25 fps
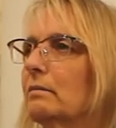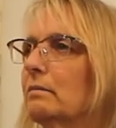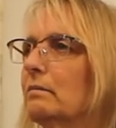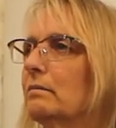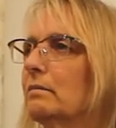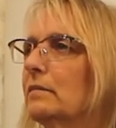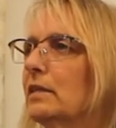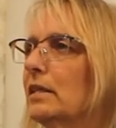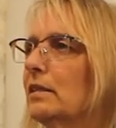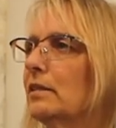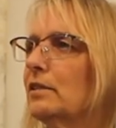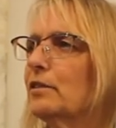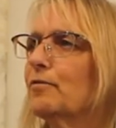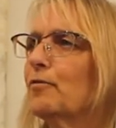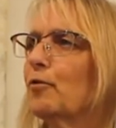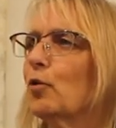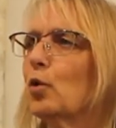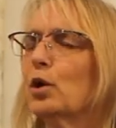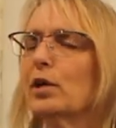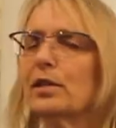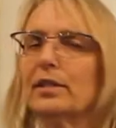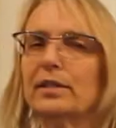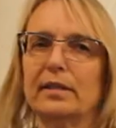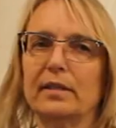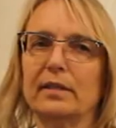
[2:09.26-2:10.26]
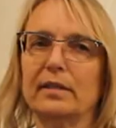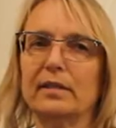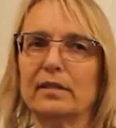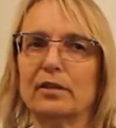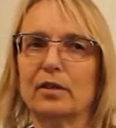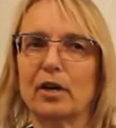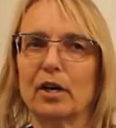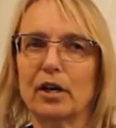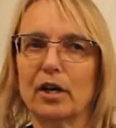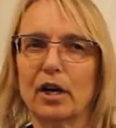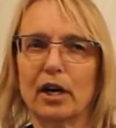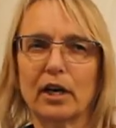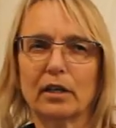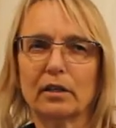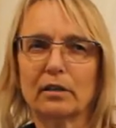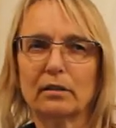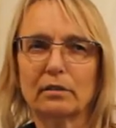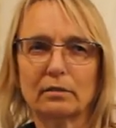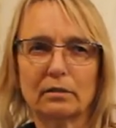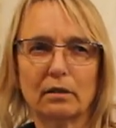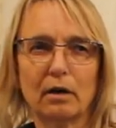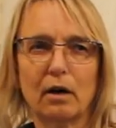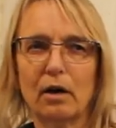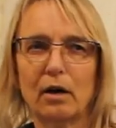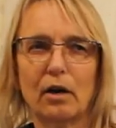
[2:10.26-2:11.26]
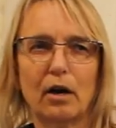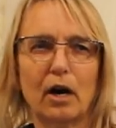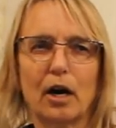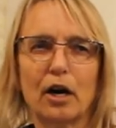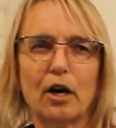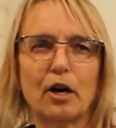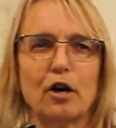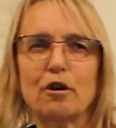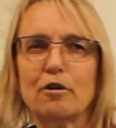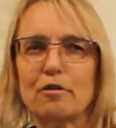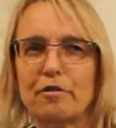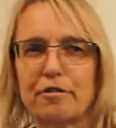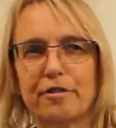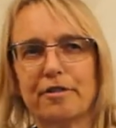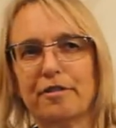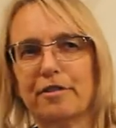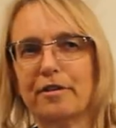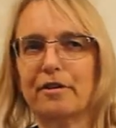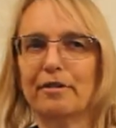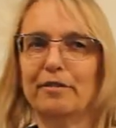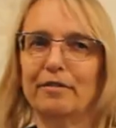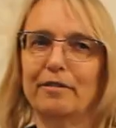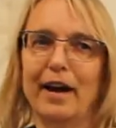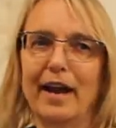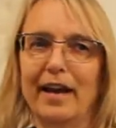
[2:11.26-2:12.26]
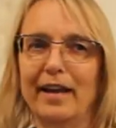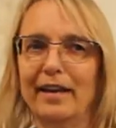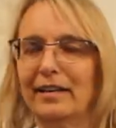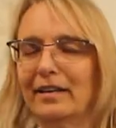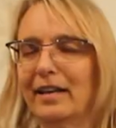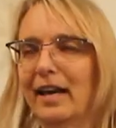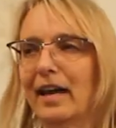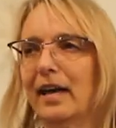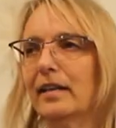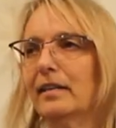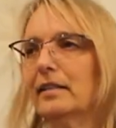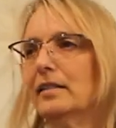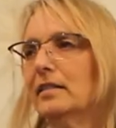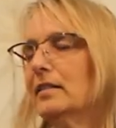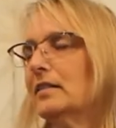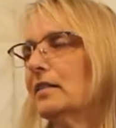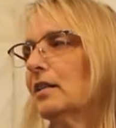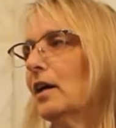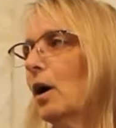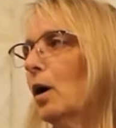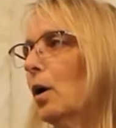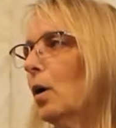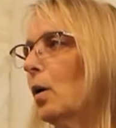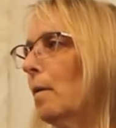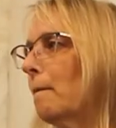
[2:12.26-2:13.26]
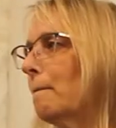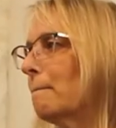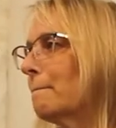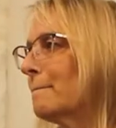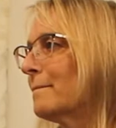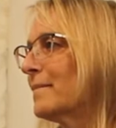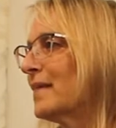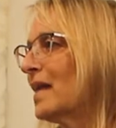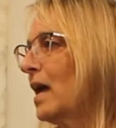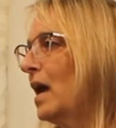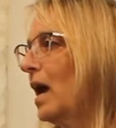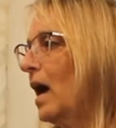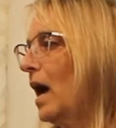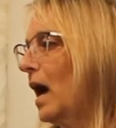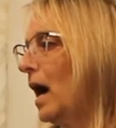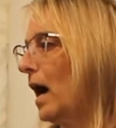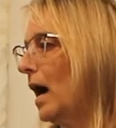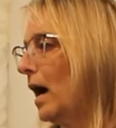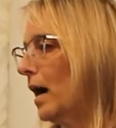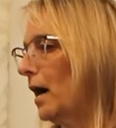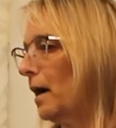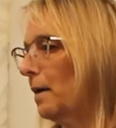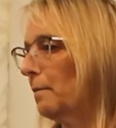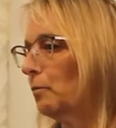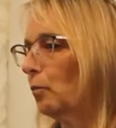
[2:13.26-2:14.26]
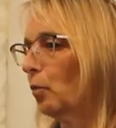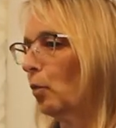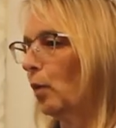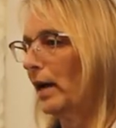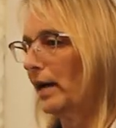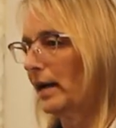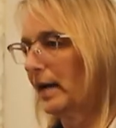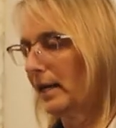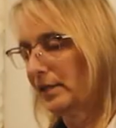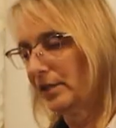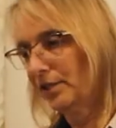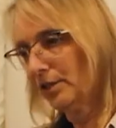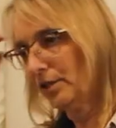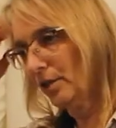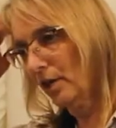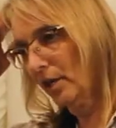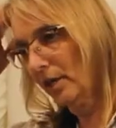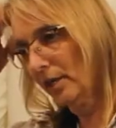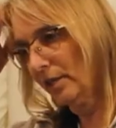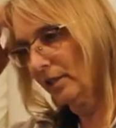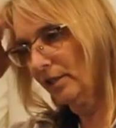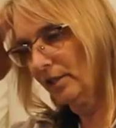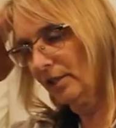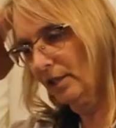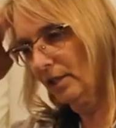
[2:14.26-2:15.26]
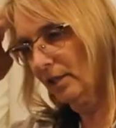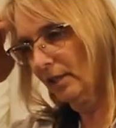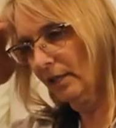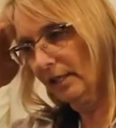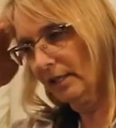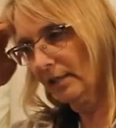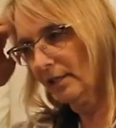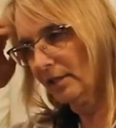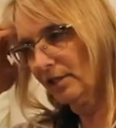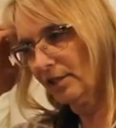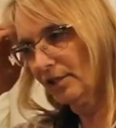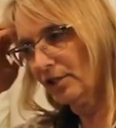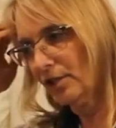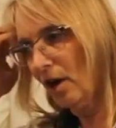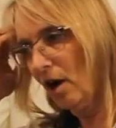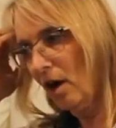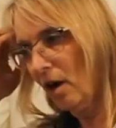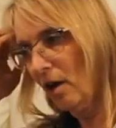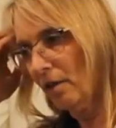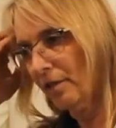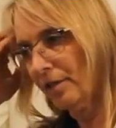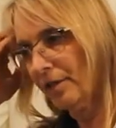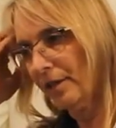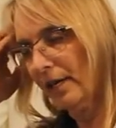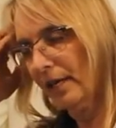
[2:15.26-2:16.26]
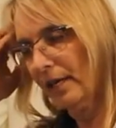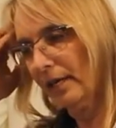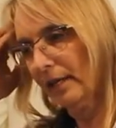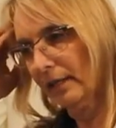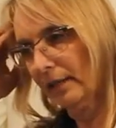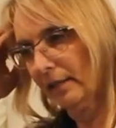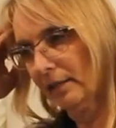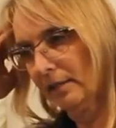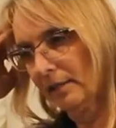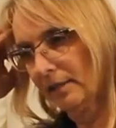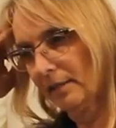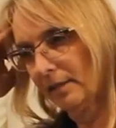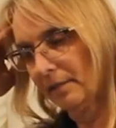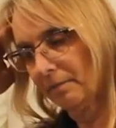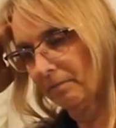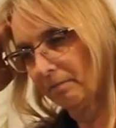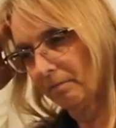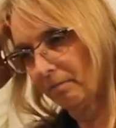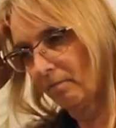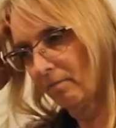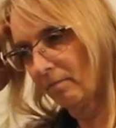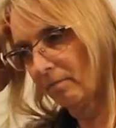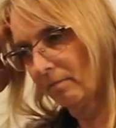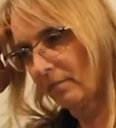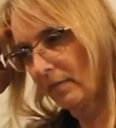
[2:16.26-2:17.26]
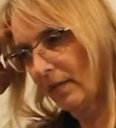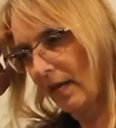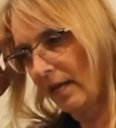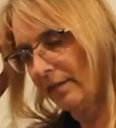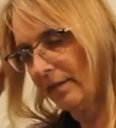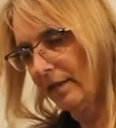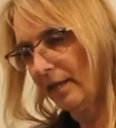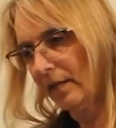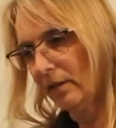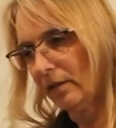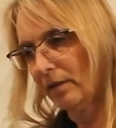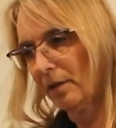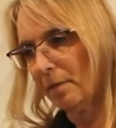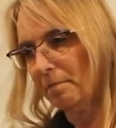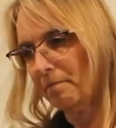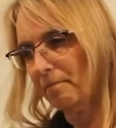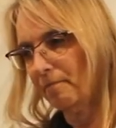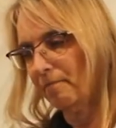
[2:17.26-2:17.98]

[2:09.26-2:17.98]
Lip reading: these forces on our earth, right? And so when I started to install things, I think the